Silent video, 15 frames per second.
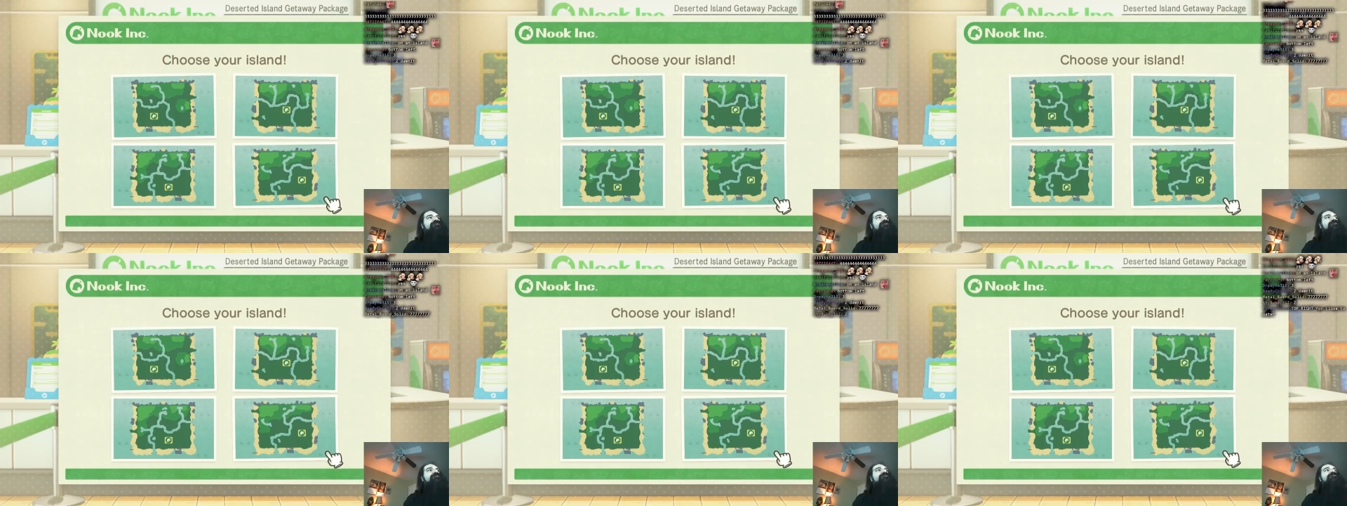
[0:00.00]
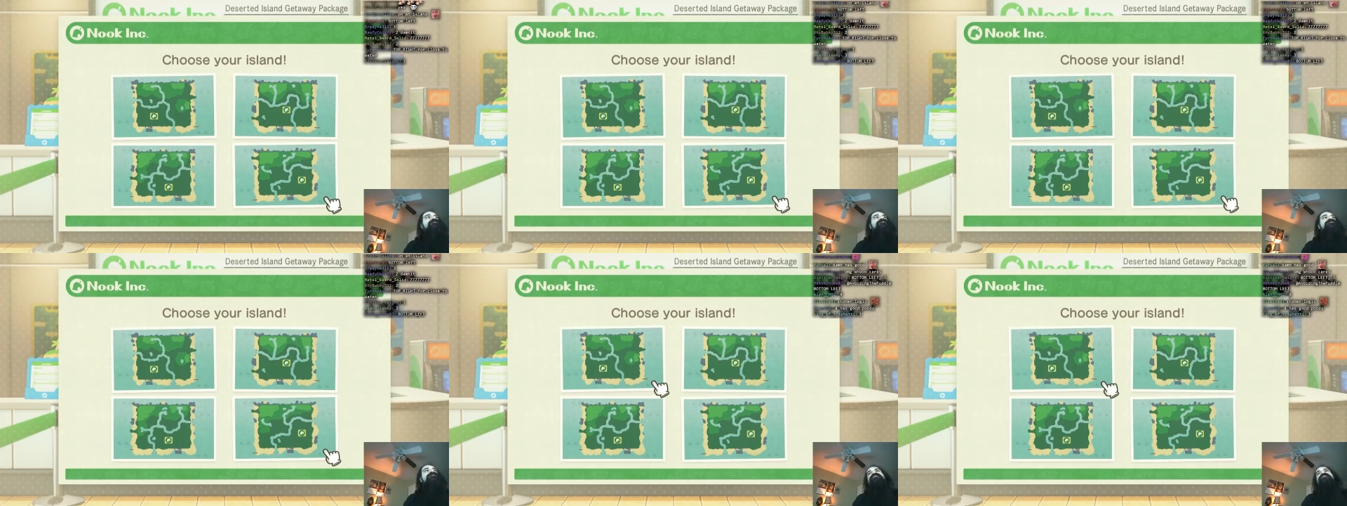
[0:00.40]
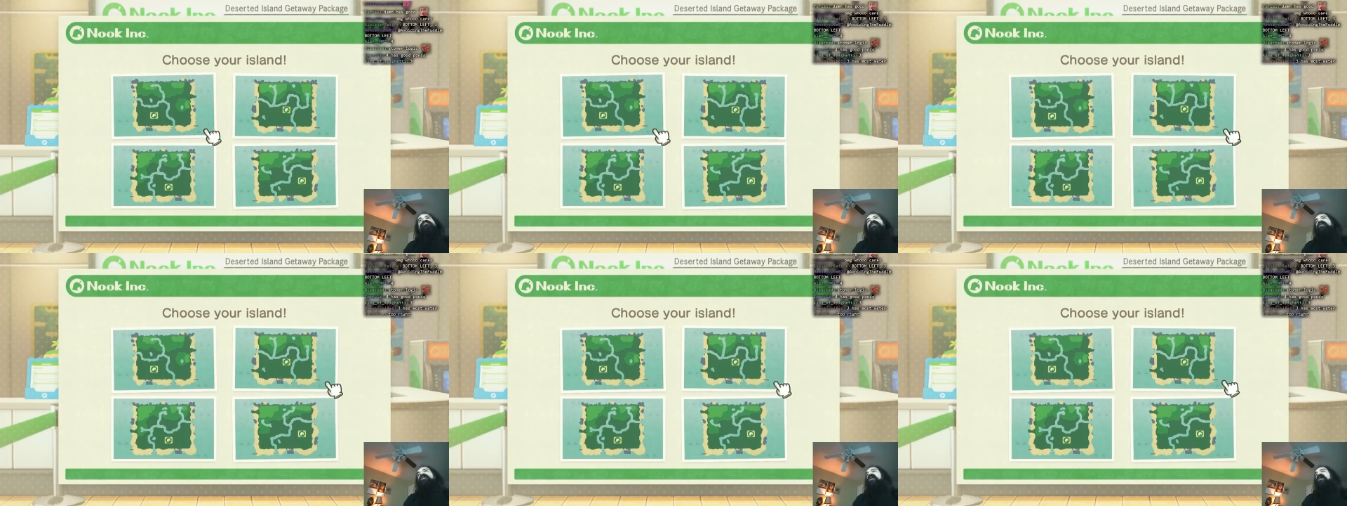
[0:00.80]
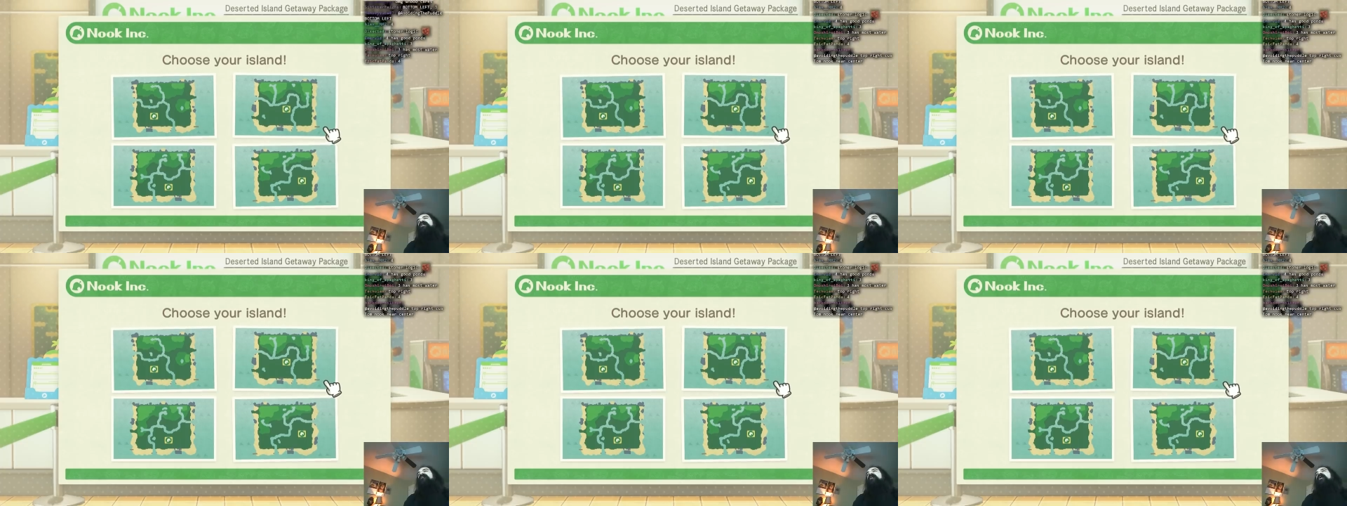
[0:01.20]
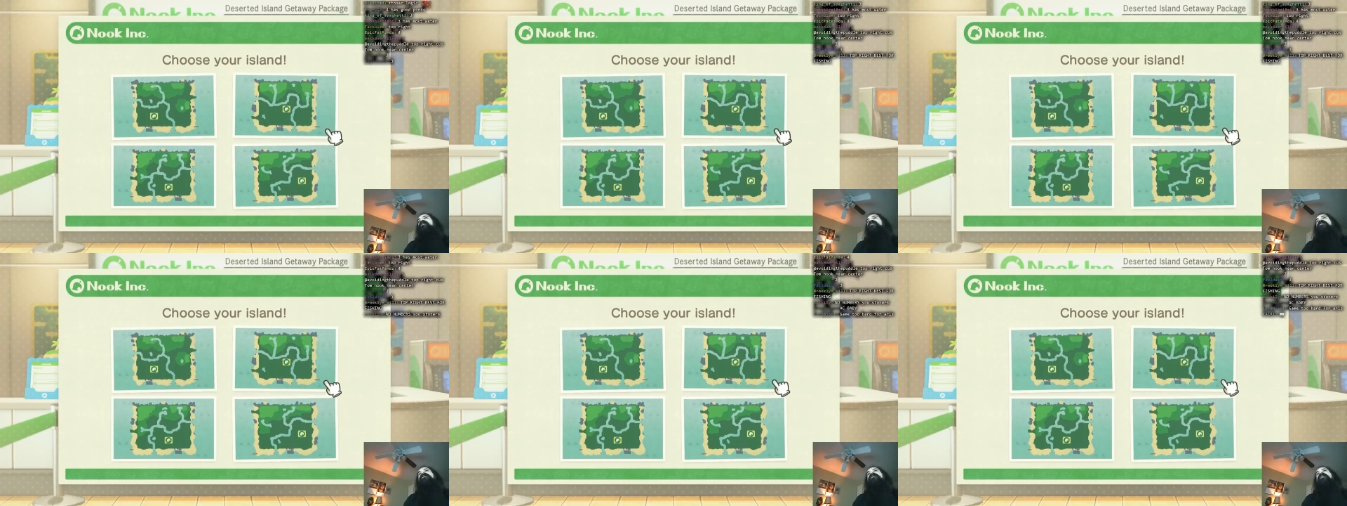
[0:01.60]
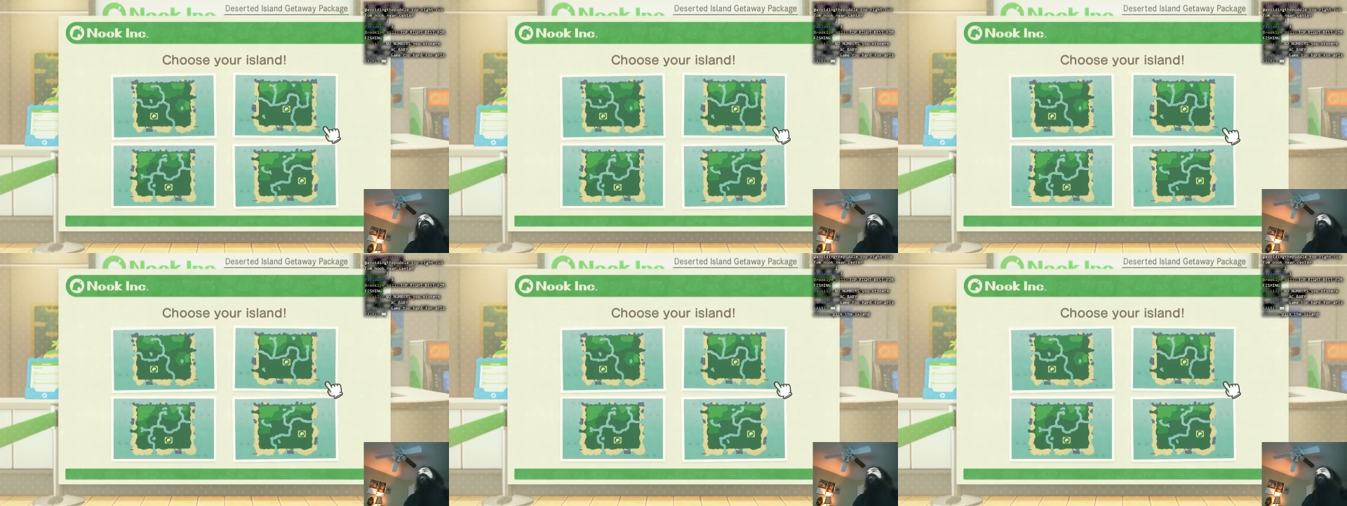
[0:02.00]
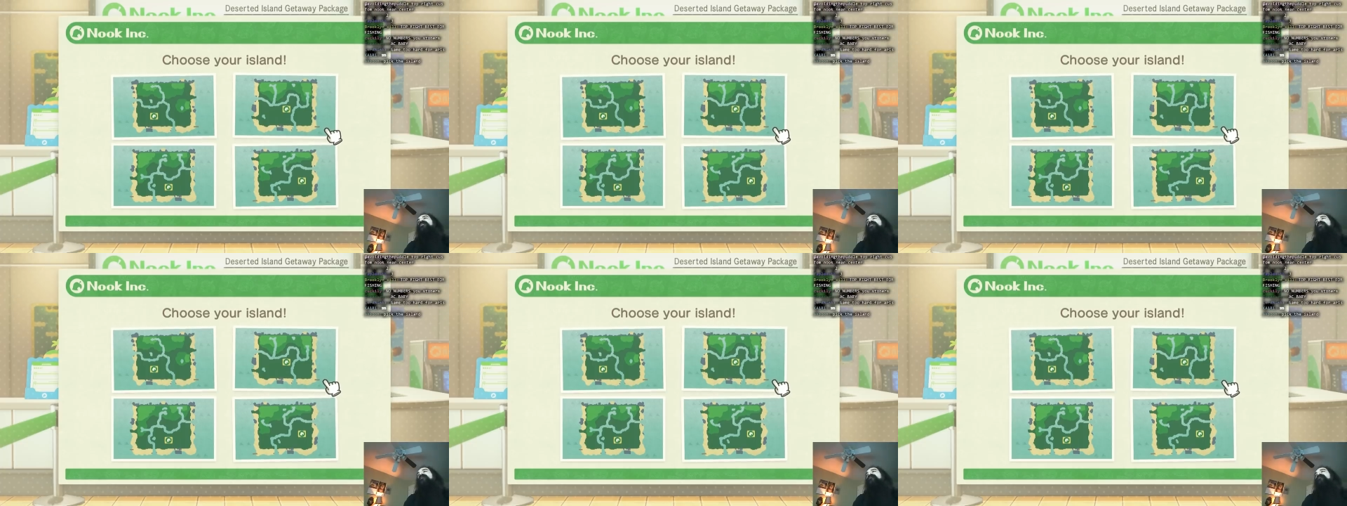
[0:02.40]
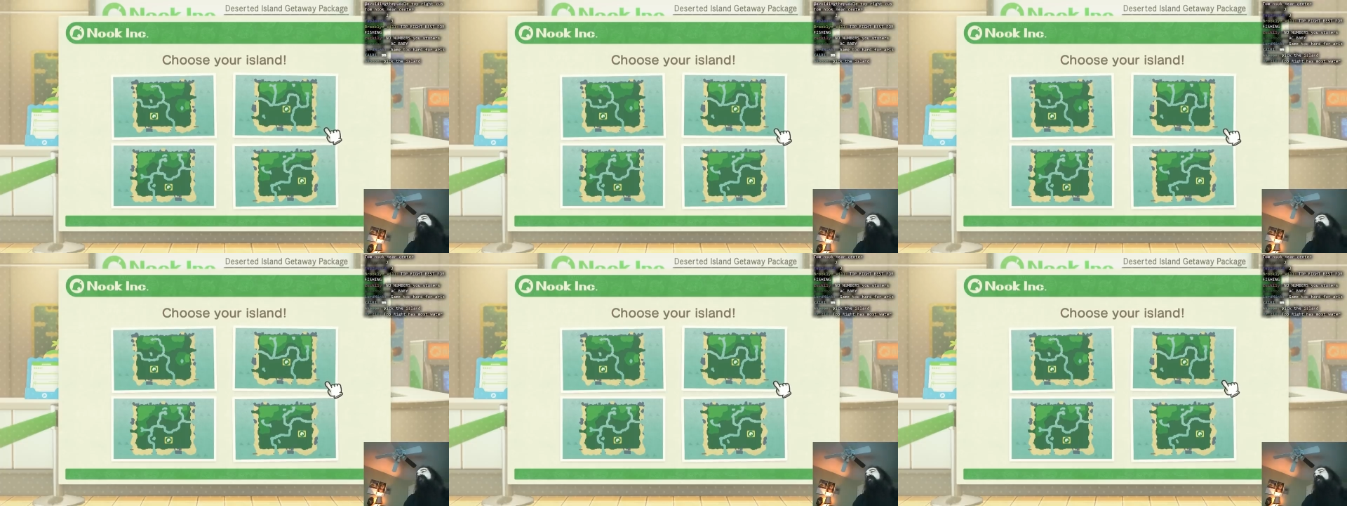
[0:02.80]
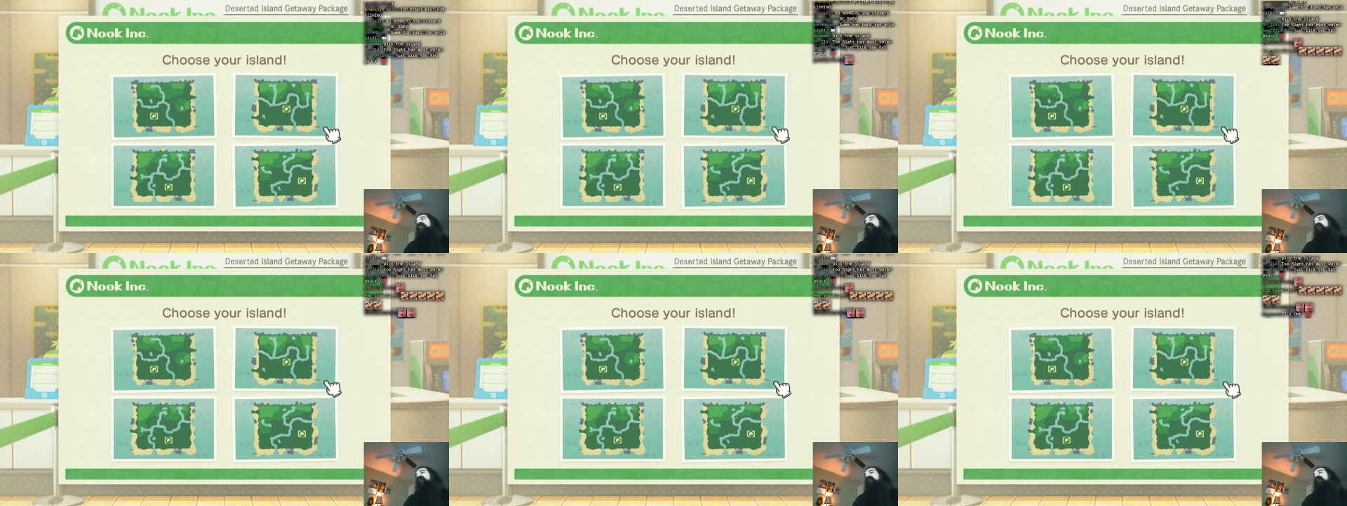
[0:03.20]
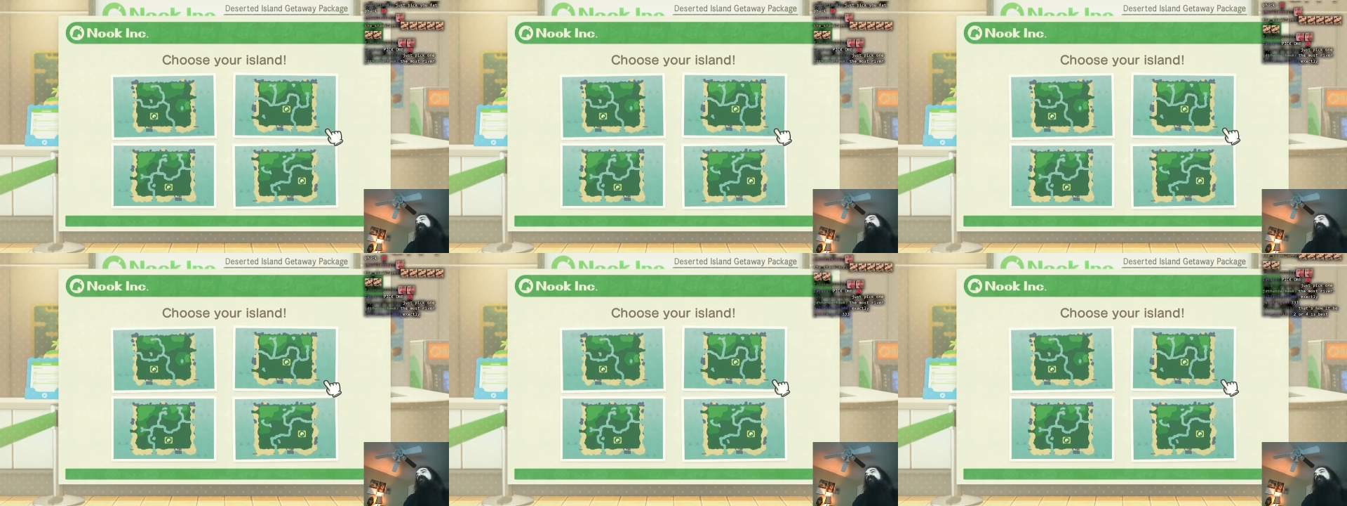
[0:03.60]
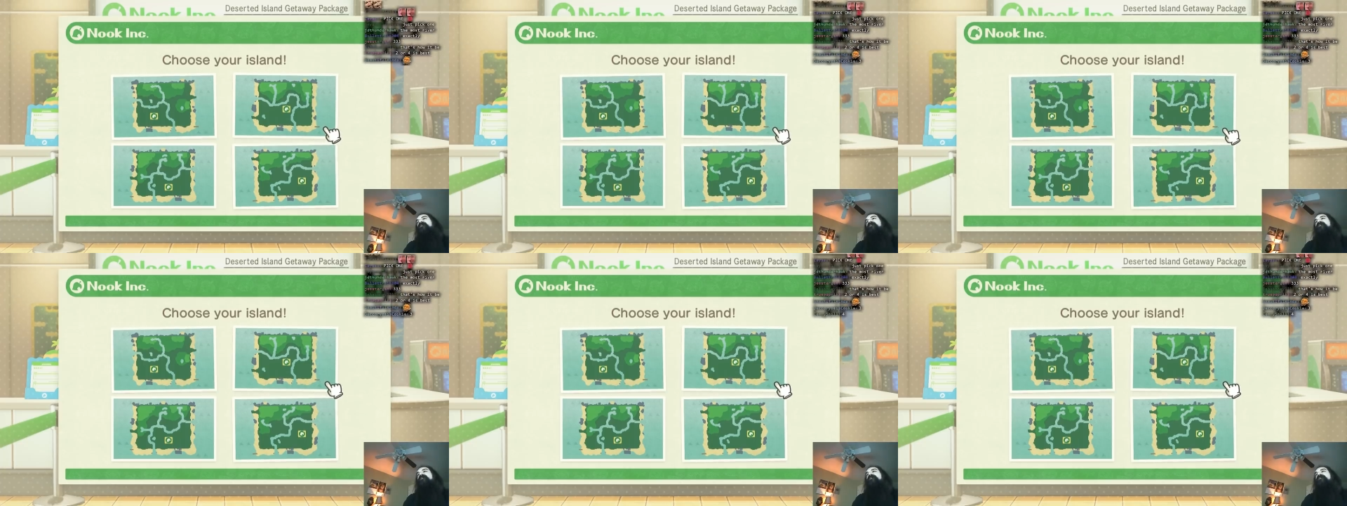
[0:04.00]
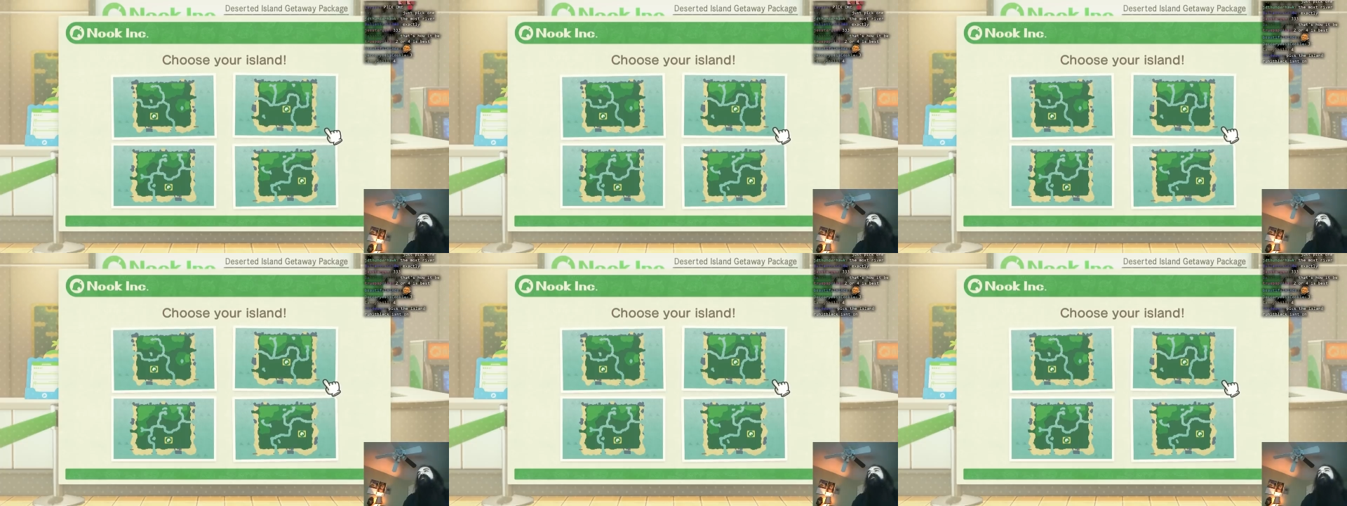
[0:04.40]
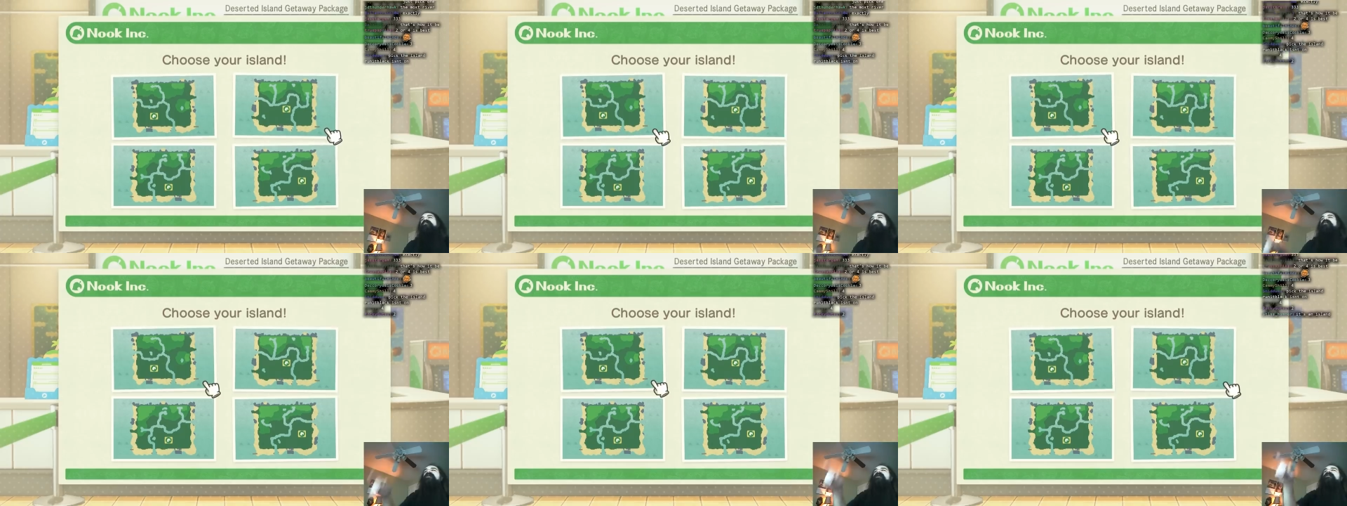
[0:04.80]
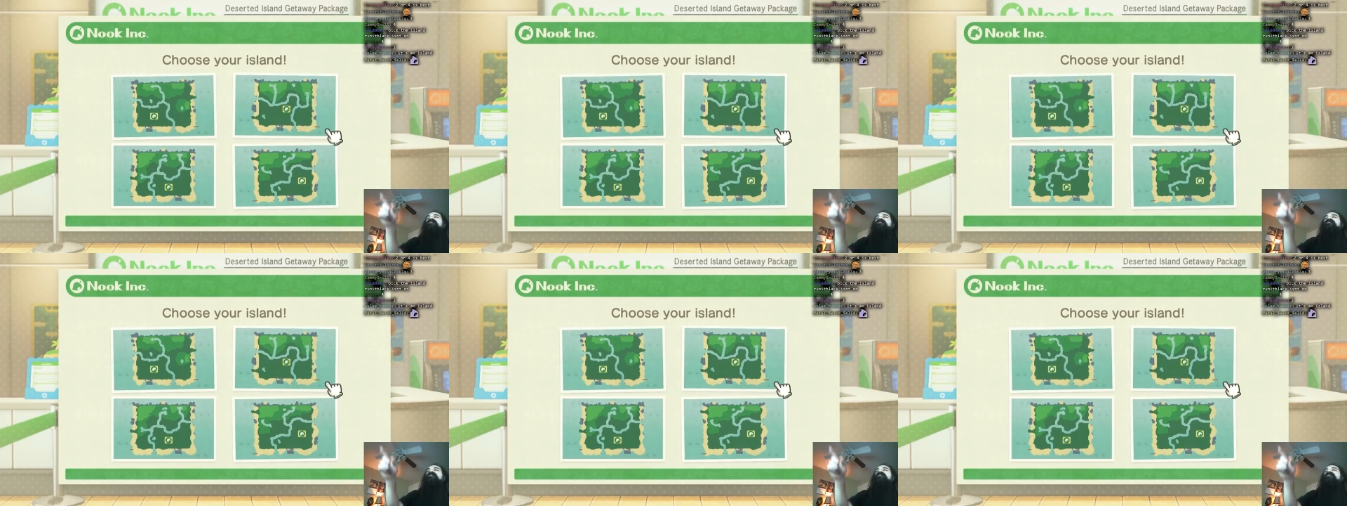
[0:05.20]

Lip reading: No face is visible, so there are no lips to read.